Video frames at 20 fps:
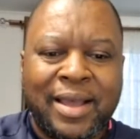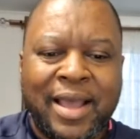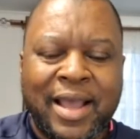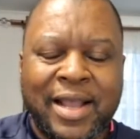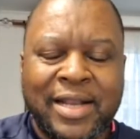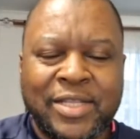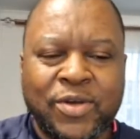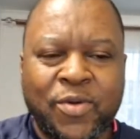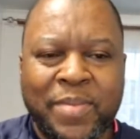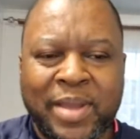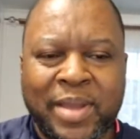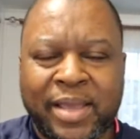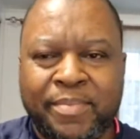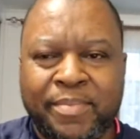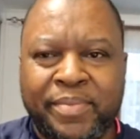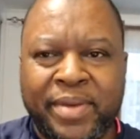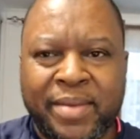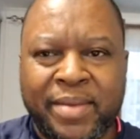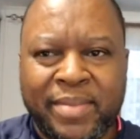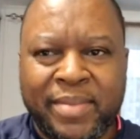and they'll make a
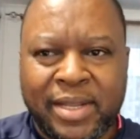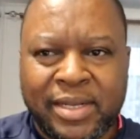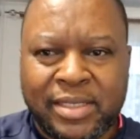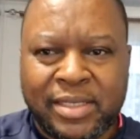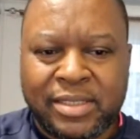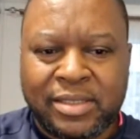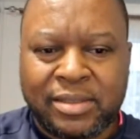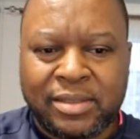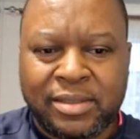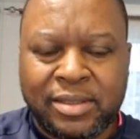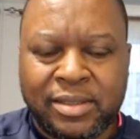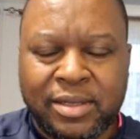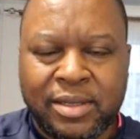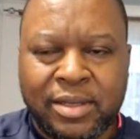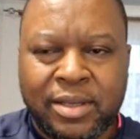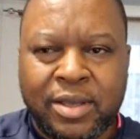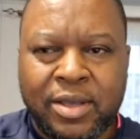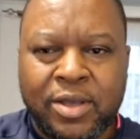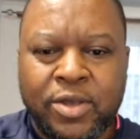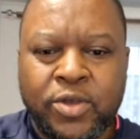payment
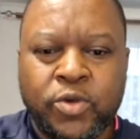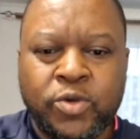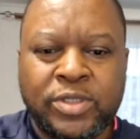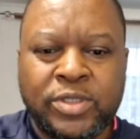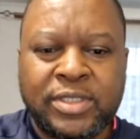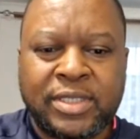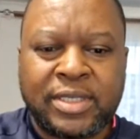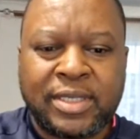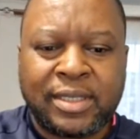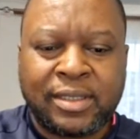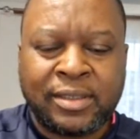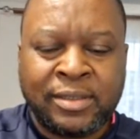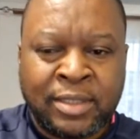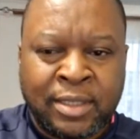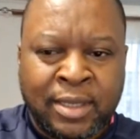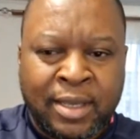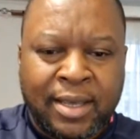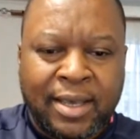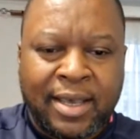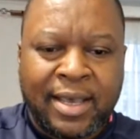using
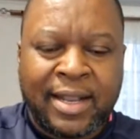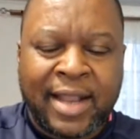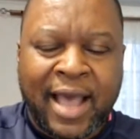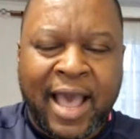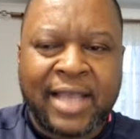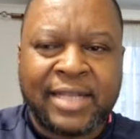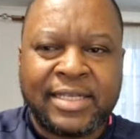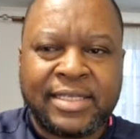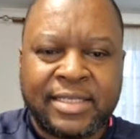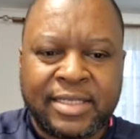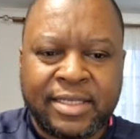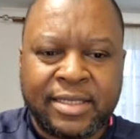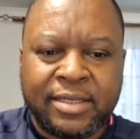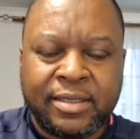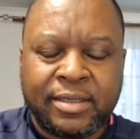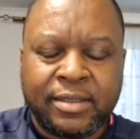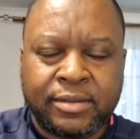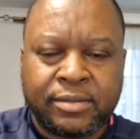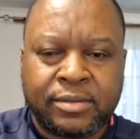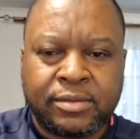an
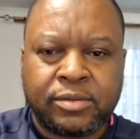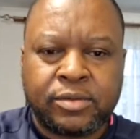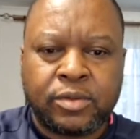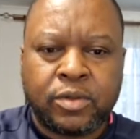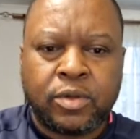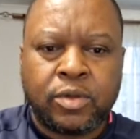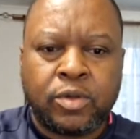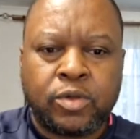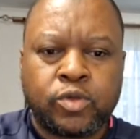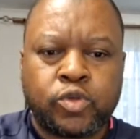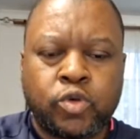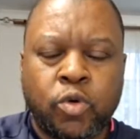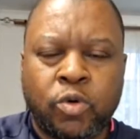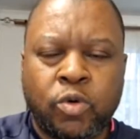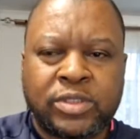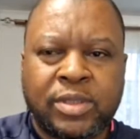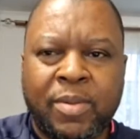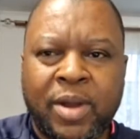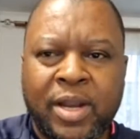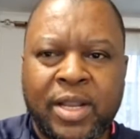ID, so
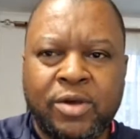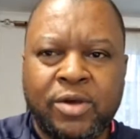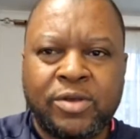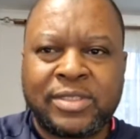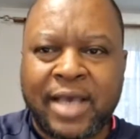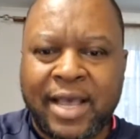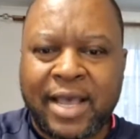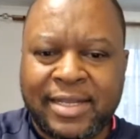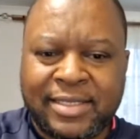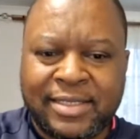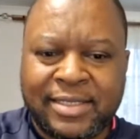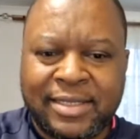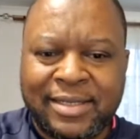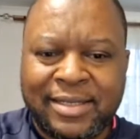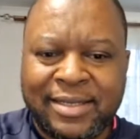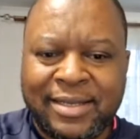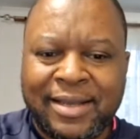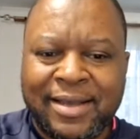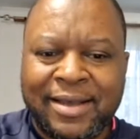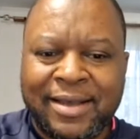someone else's ID
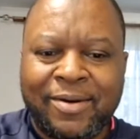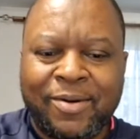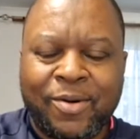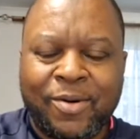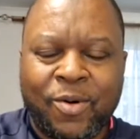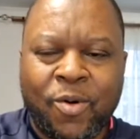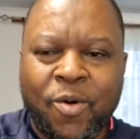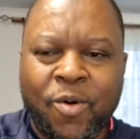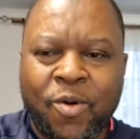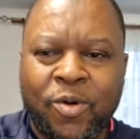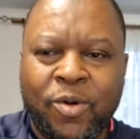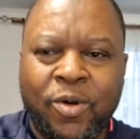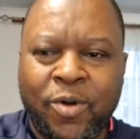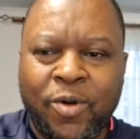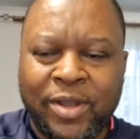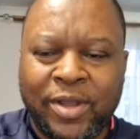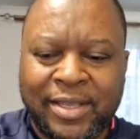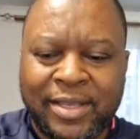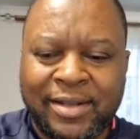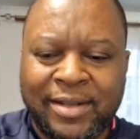or
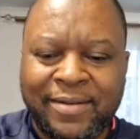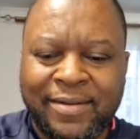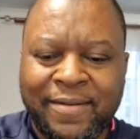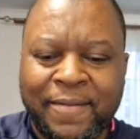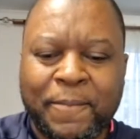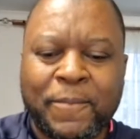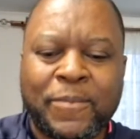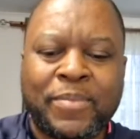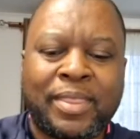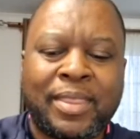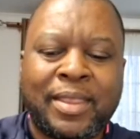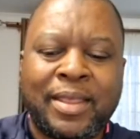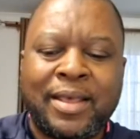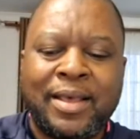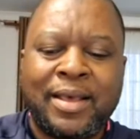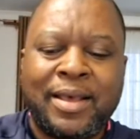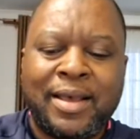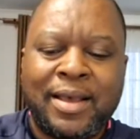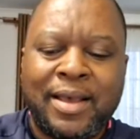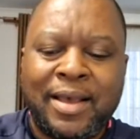login.
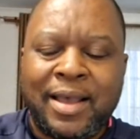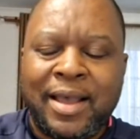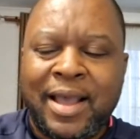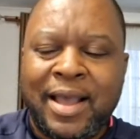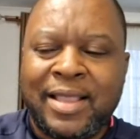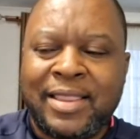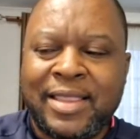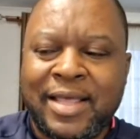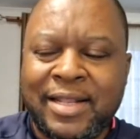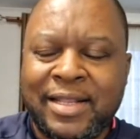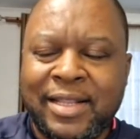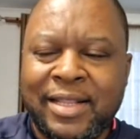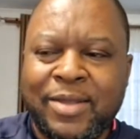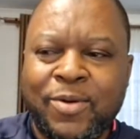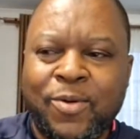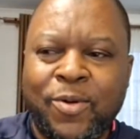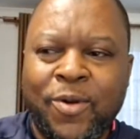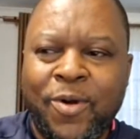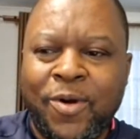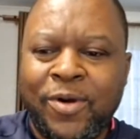And then they
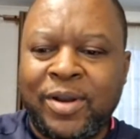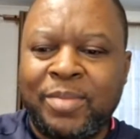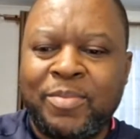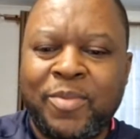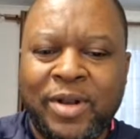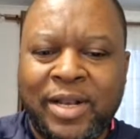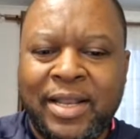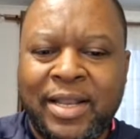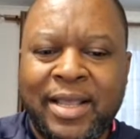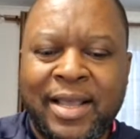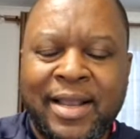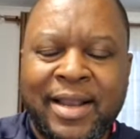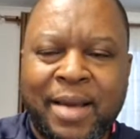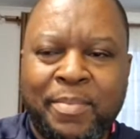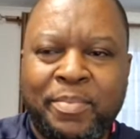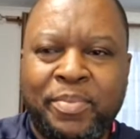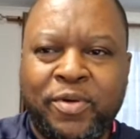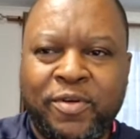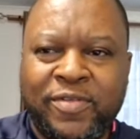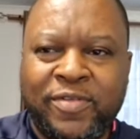will log remotely and
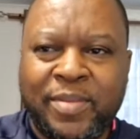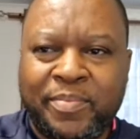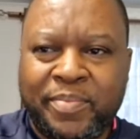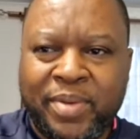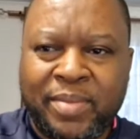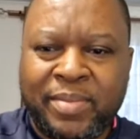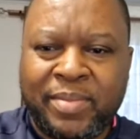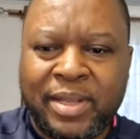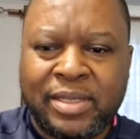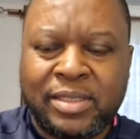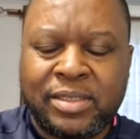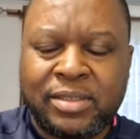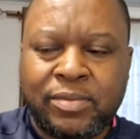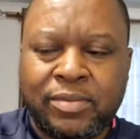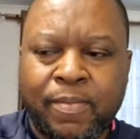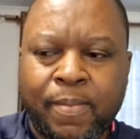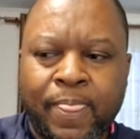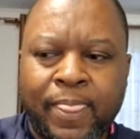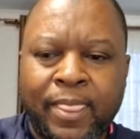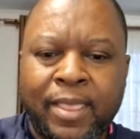approve the payment,
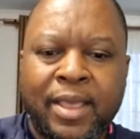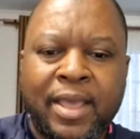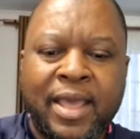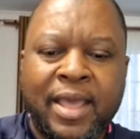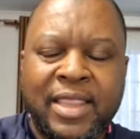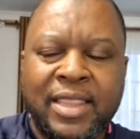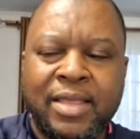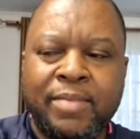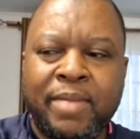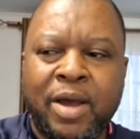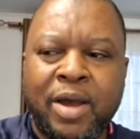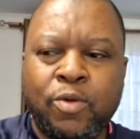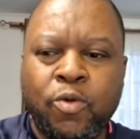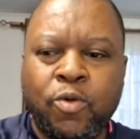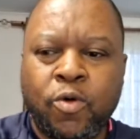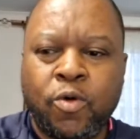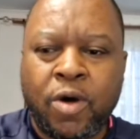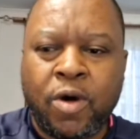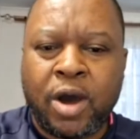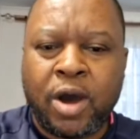and the money
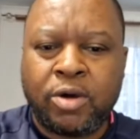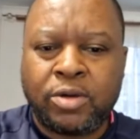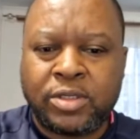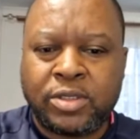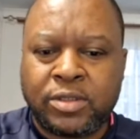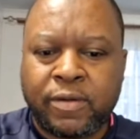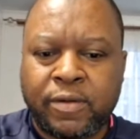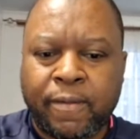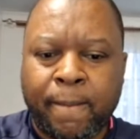will go out.